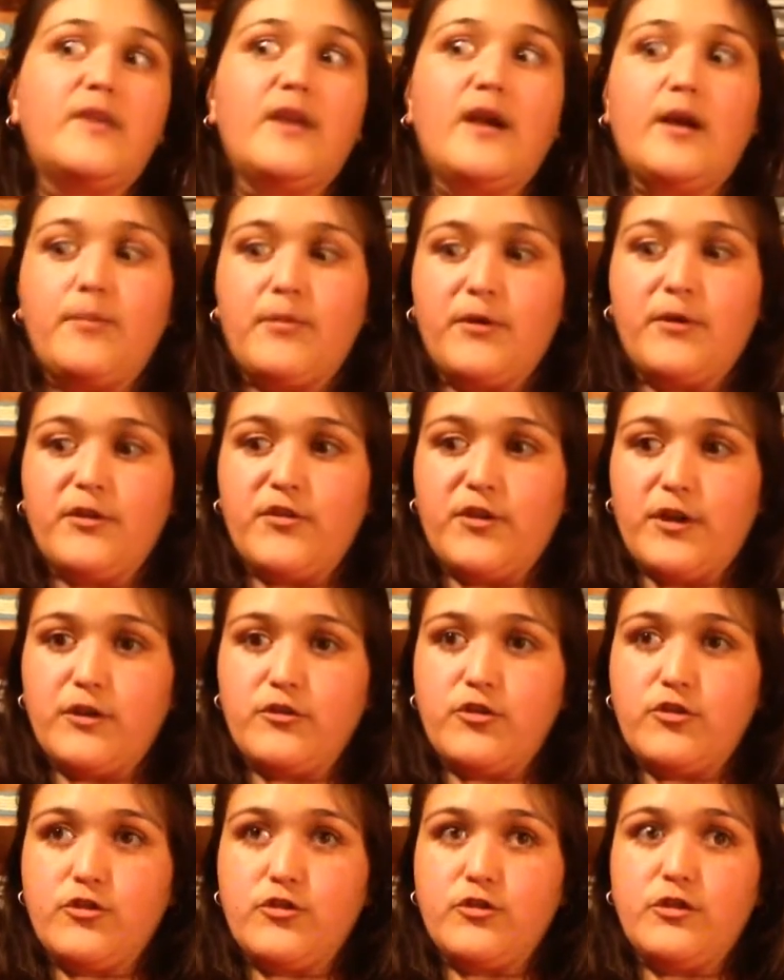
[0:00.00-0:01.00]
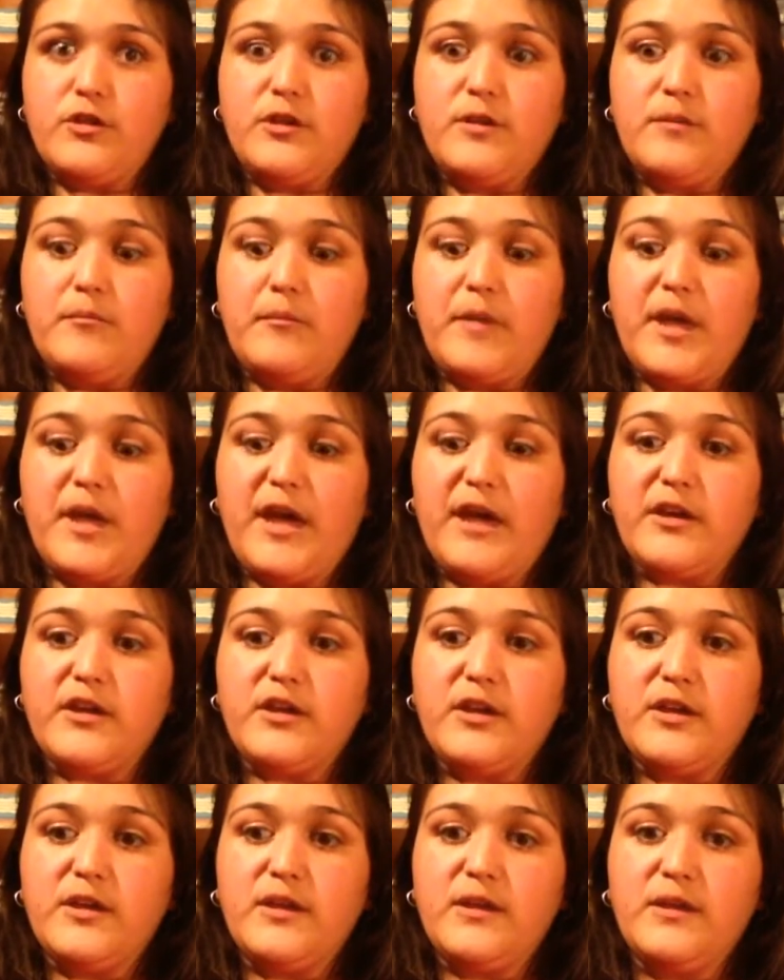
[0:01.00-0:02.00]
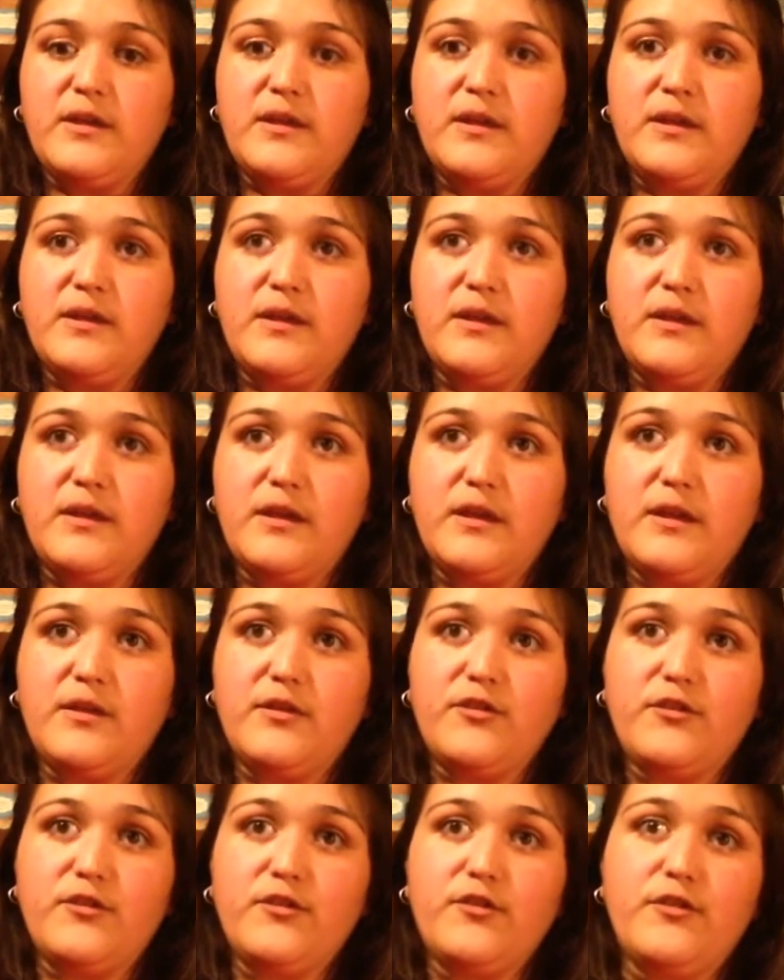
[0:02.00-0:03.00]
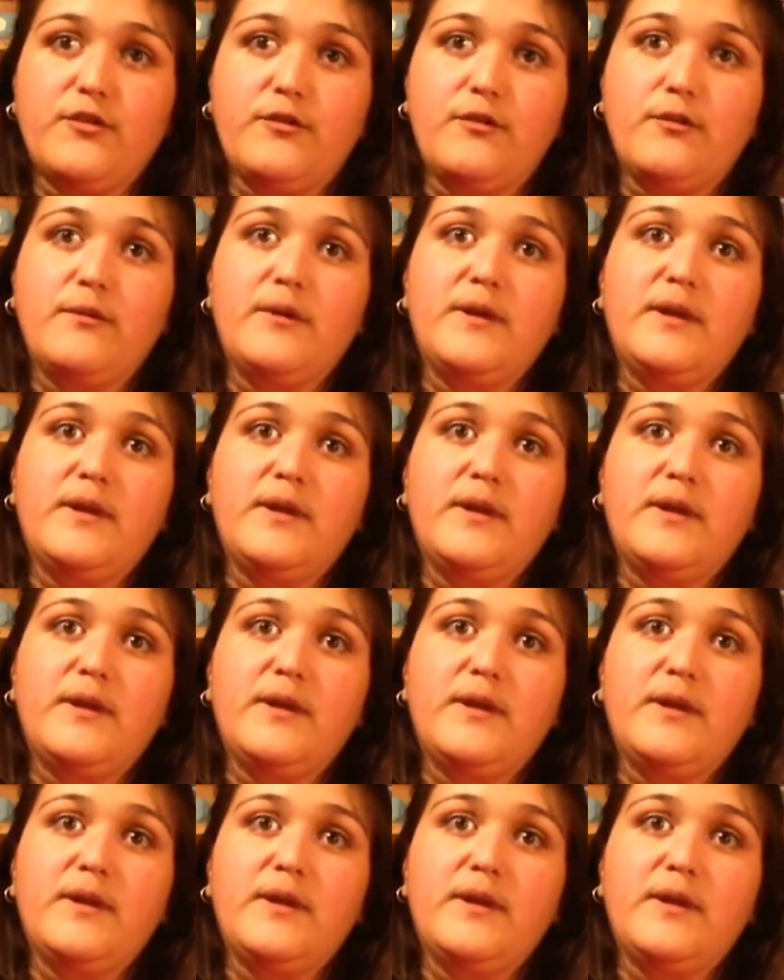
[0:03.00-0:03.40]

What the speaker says: iPod Touch, Mac. So,